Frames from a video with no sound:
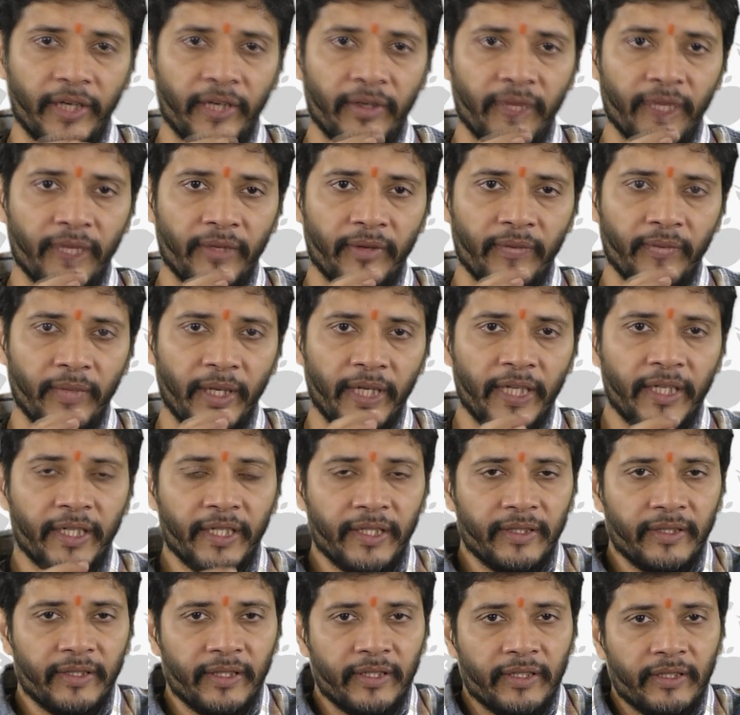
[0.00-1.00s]
in many
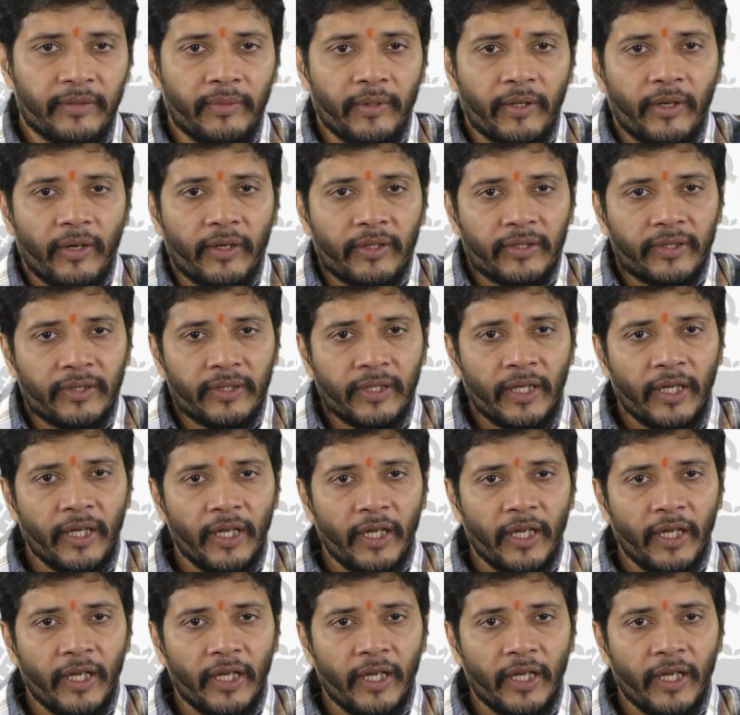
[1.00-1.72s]
reasons, because